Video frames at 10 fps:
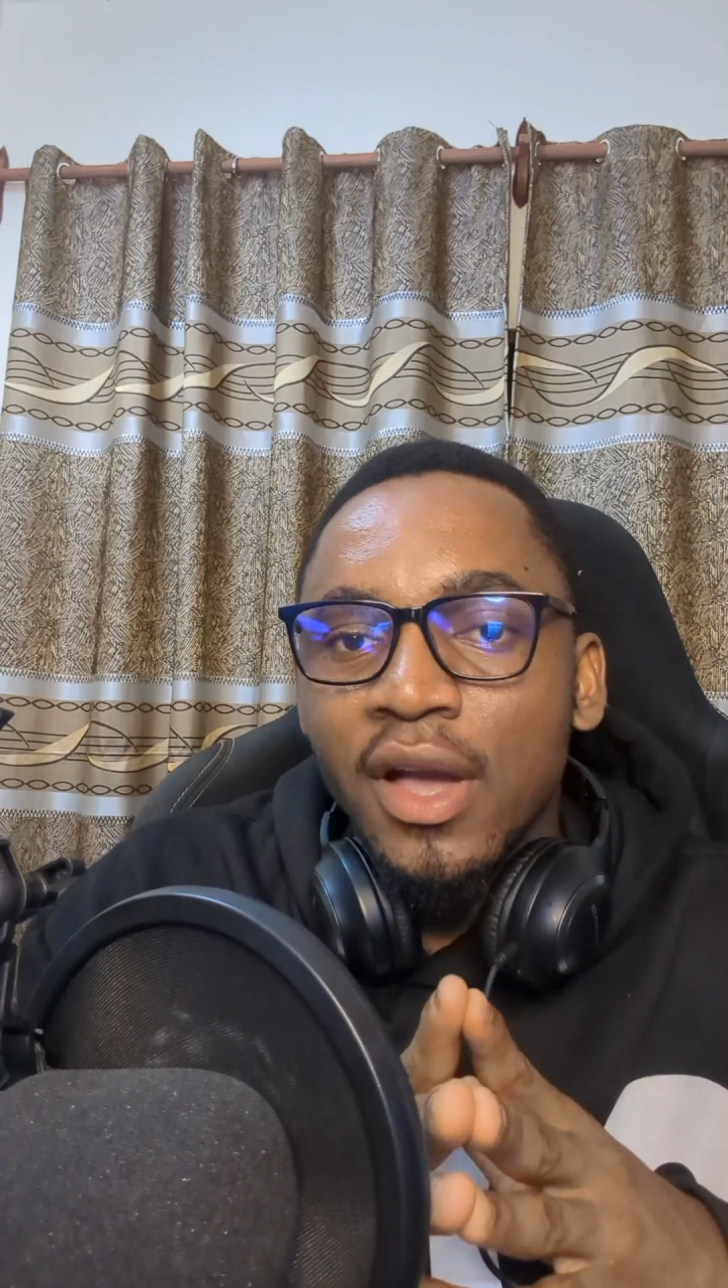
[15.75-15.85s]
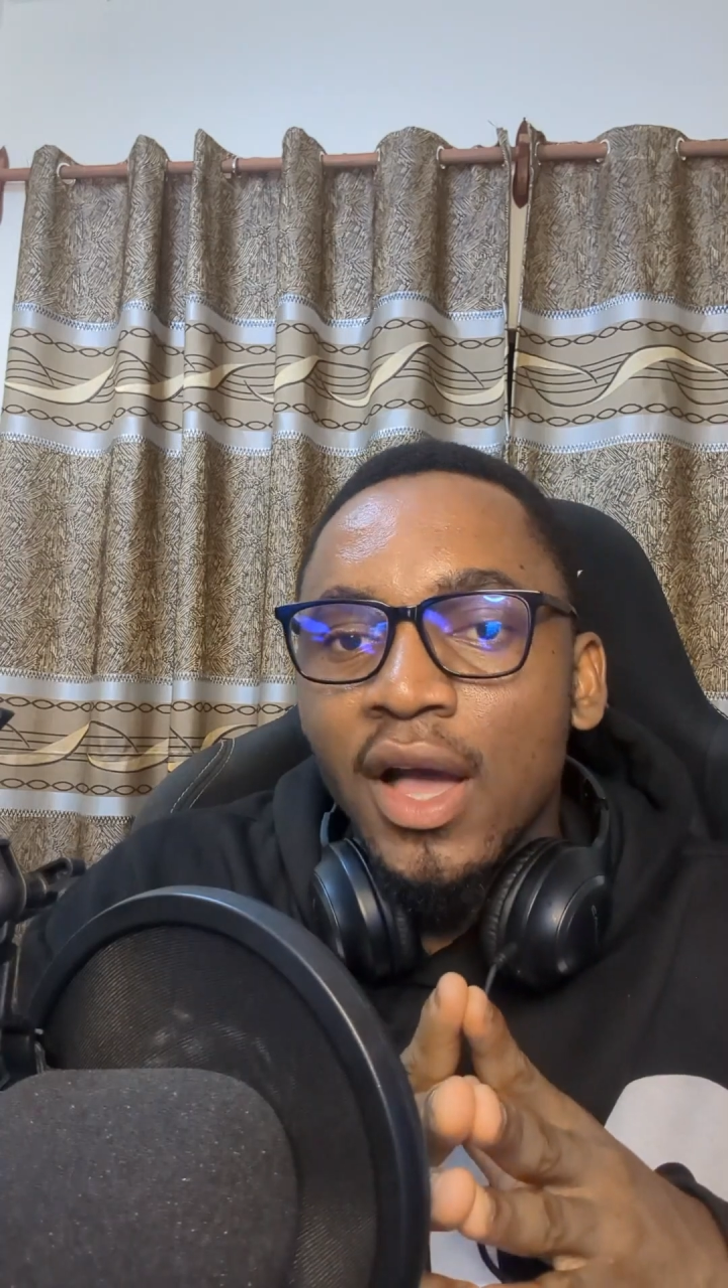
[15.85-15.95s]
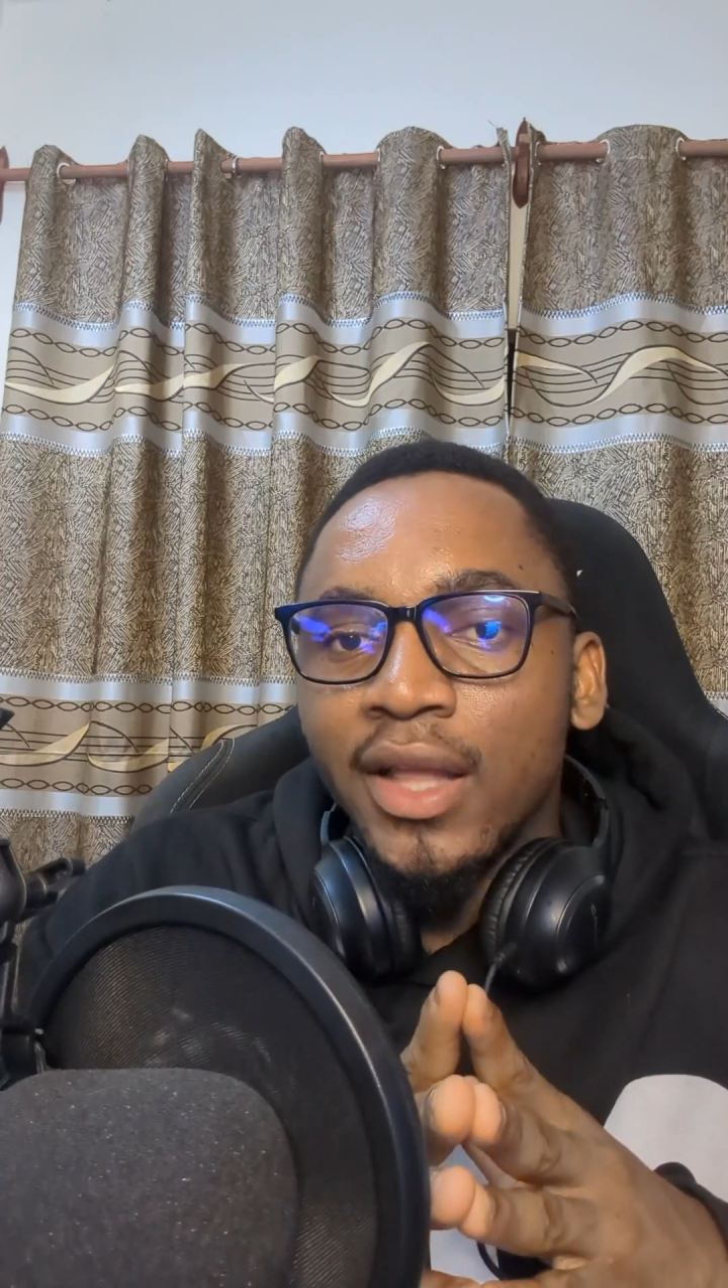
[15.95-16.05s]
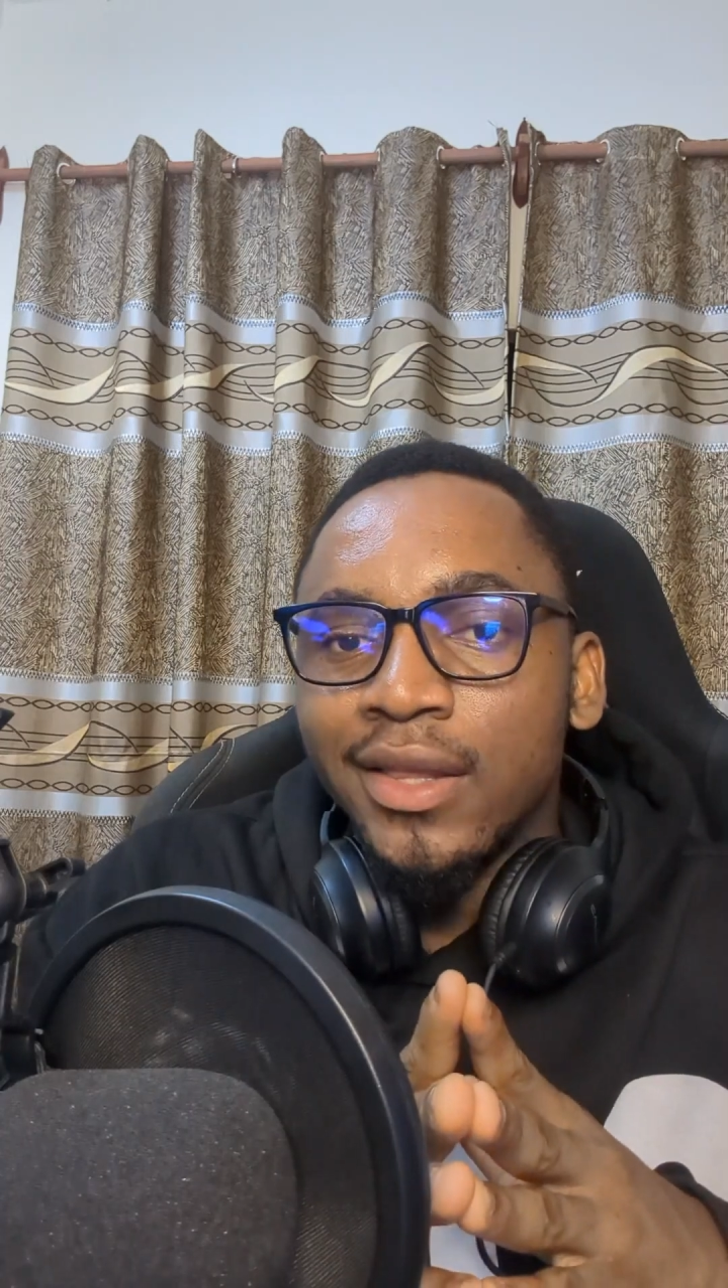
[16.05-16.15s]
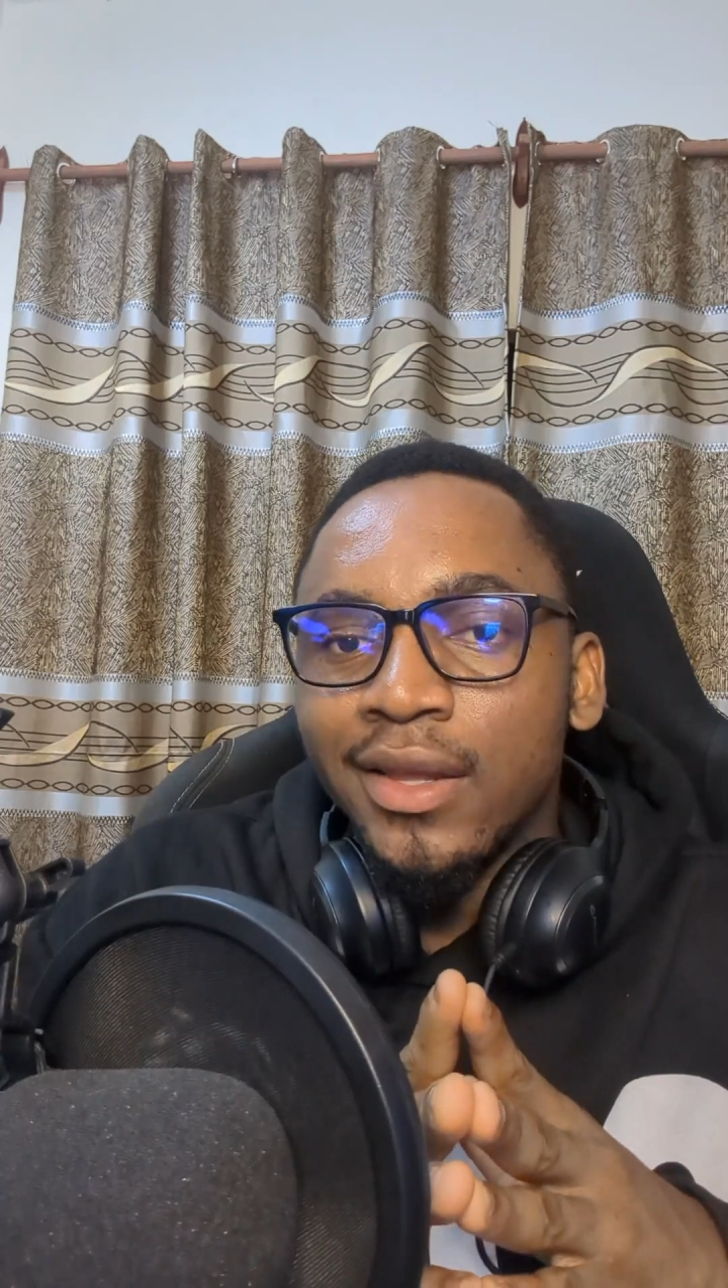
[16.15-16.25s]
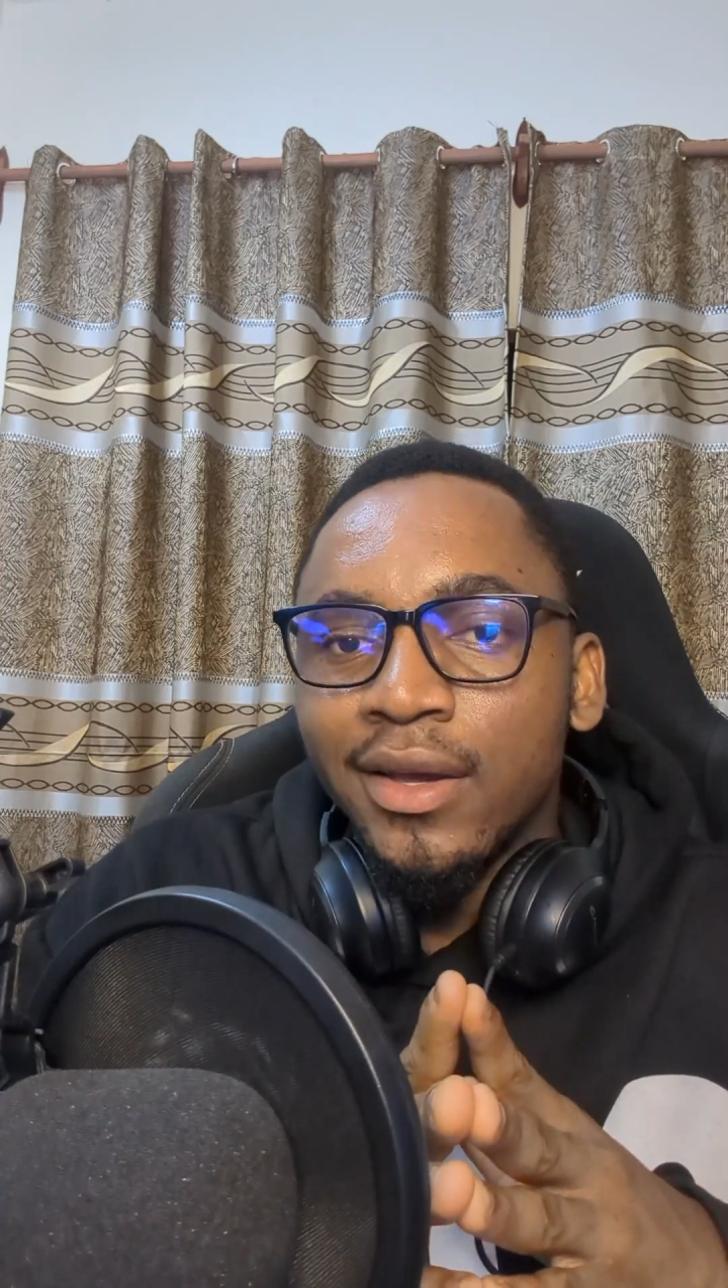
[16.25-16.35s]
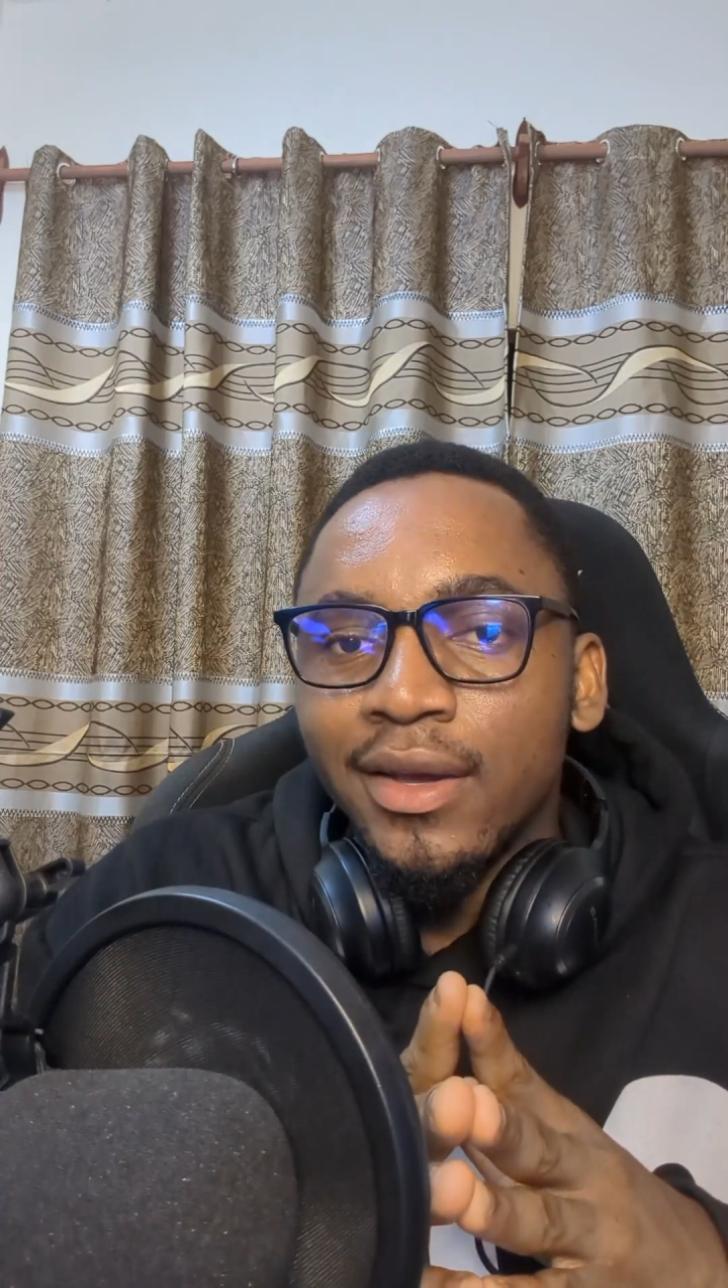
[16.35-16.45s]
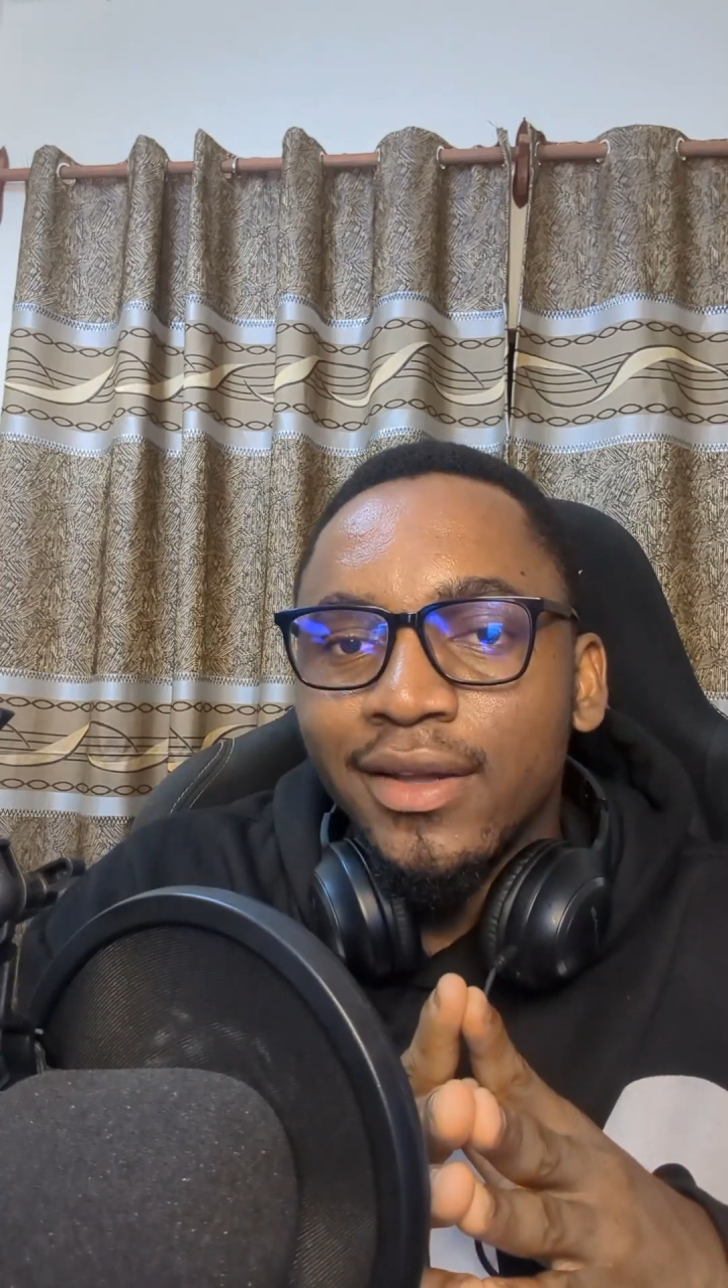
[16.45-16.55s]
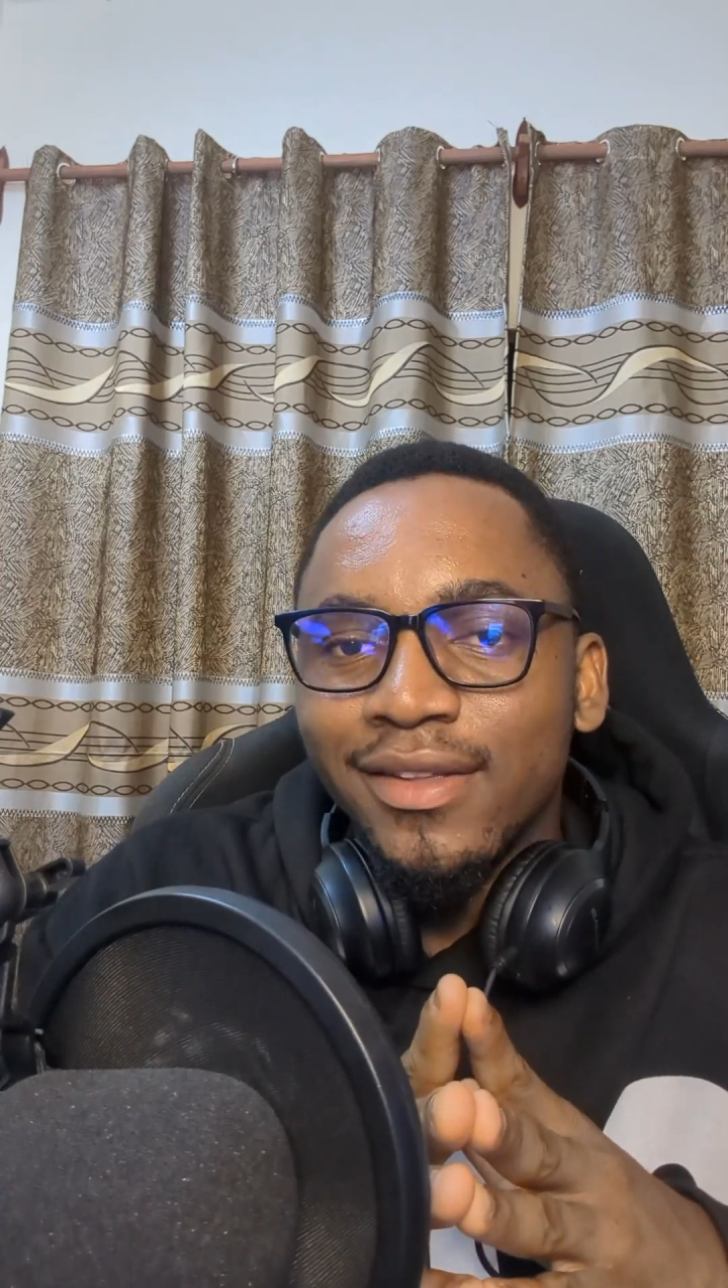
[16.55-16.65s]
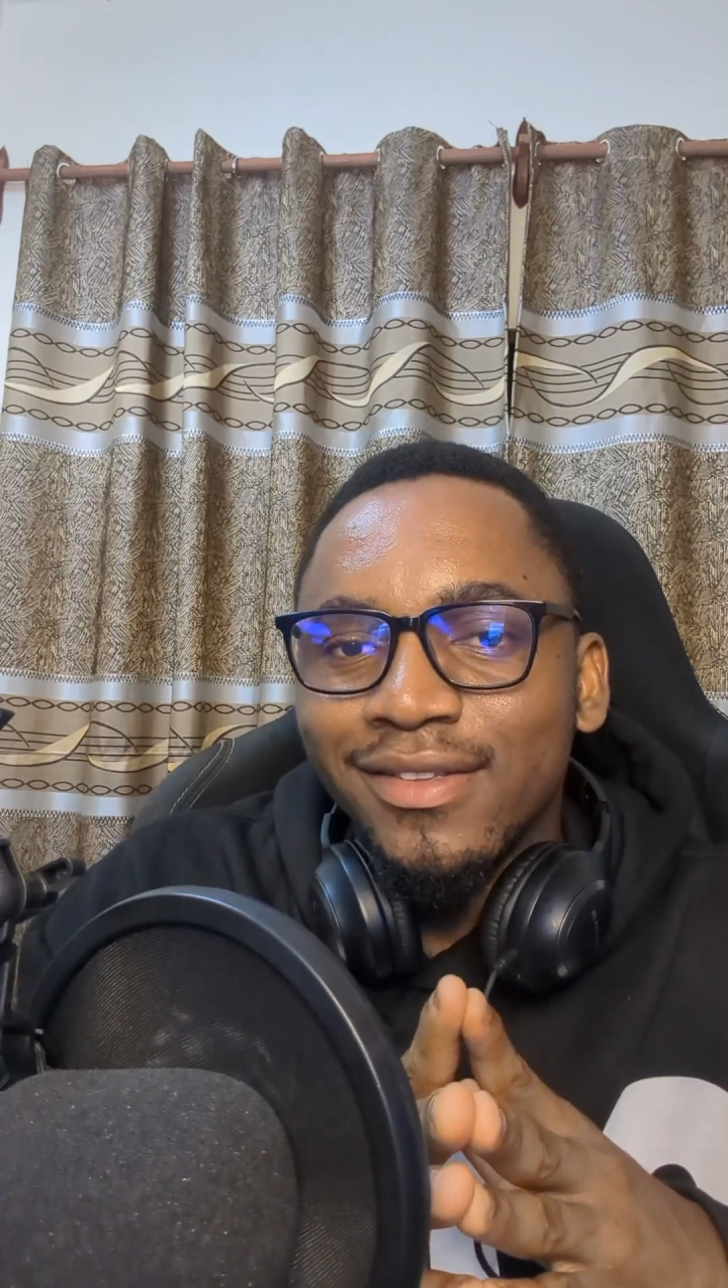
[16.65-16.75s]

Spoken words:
and